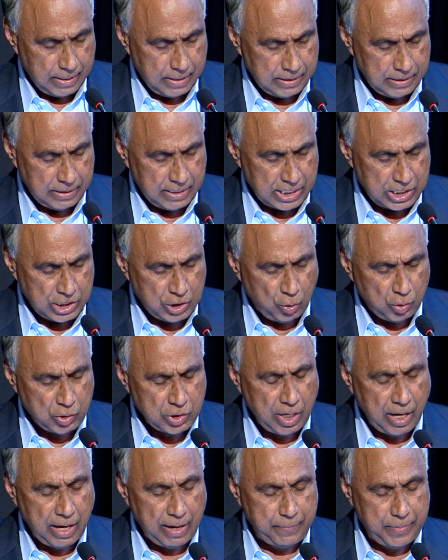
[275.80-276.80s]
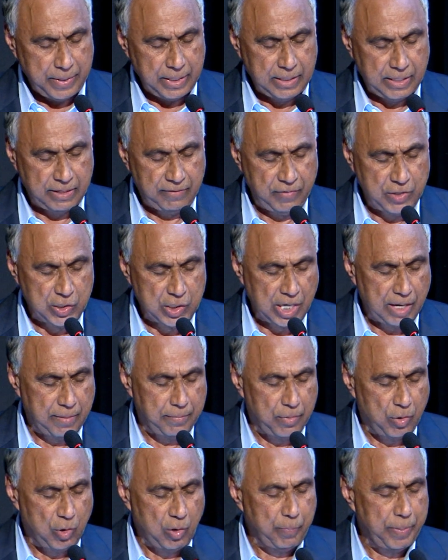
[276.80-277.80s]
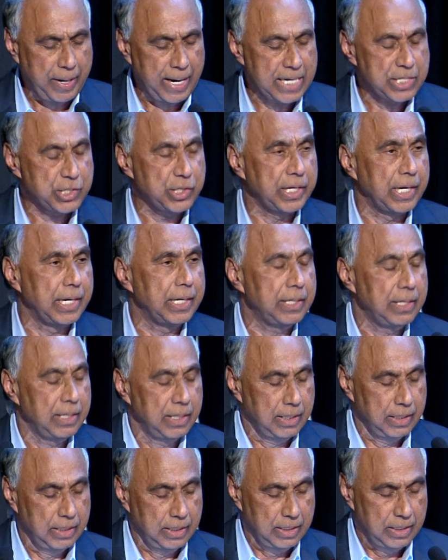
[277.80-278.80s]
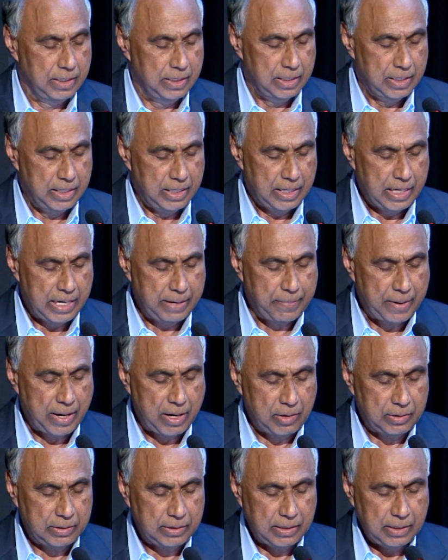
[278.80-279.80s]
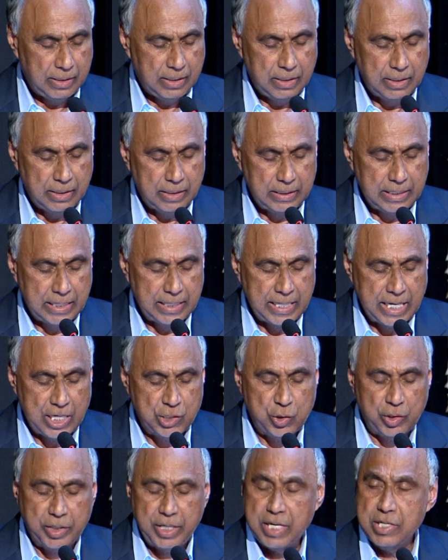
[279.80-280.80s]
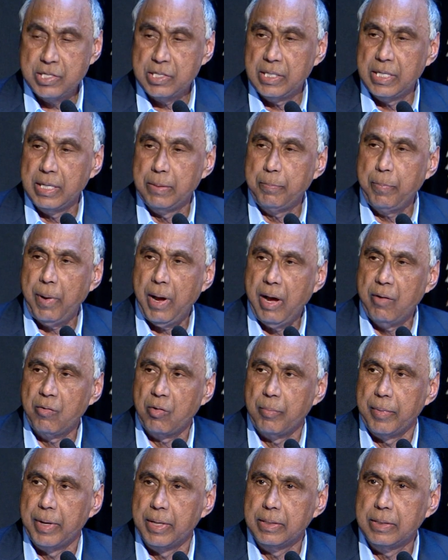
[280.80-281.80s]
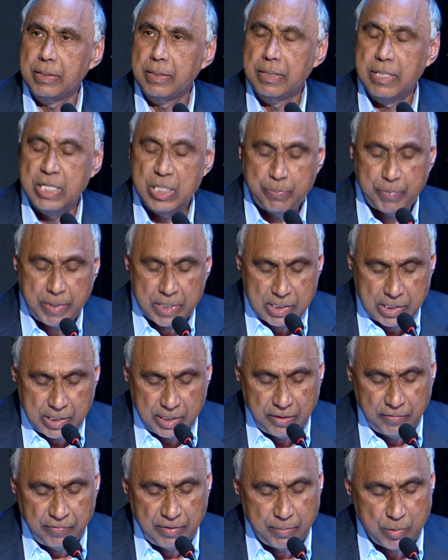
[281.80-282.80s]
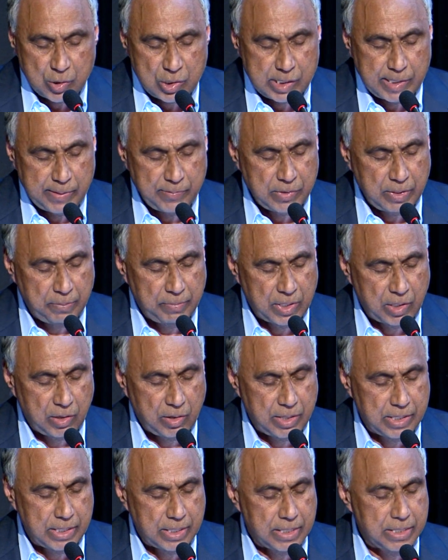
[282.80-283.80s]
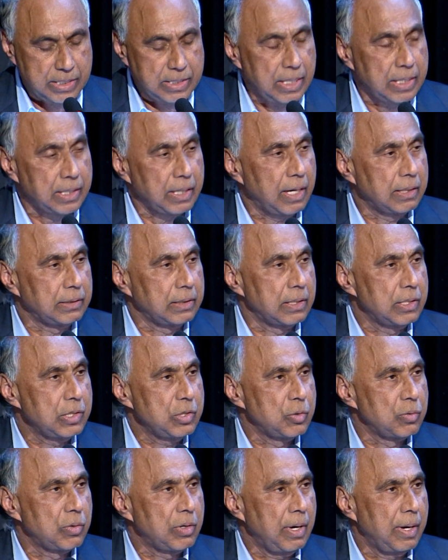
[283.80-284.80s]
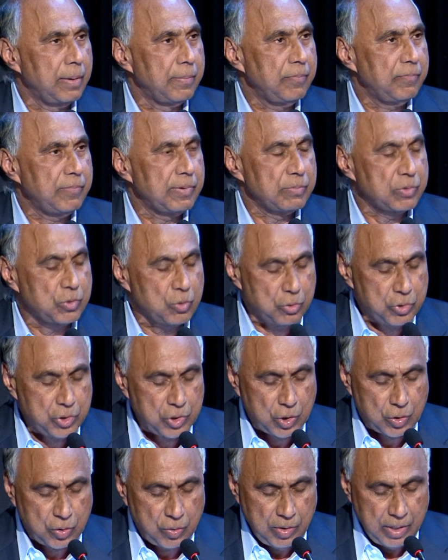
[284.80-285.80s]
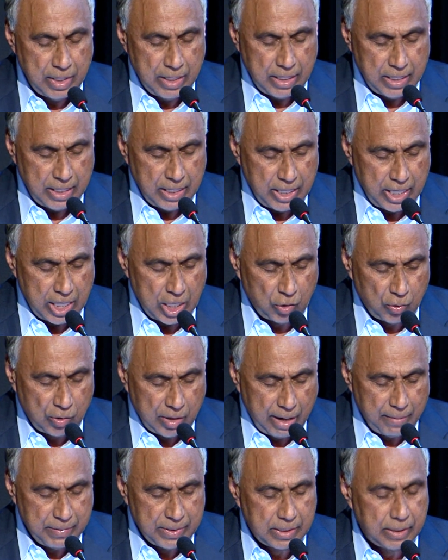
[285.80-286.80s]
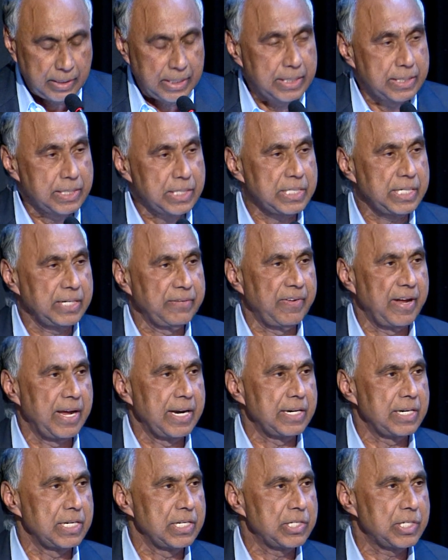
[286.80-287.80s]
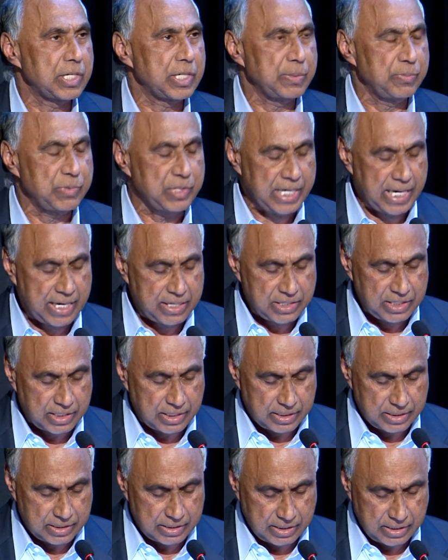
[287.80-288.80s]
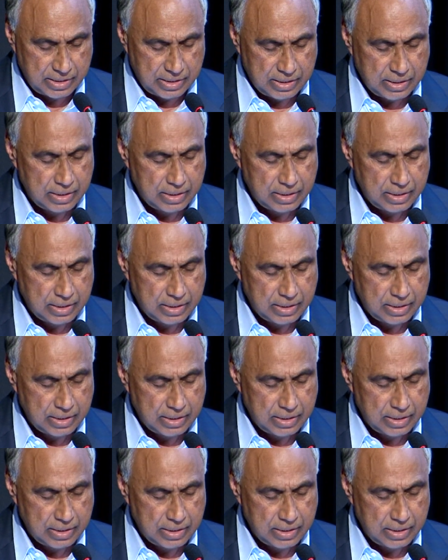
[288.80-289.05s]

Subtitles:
There's no topic on which I'm more passionate about than educational empowerment, especially for Muslims and minorities and others who come from socio-economically disadvantaged circumstances.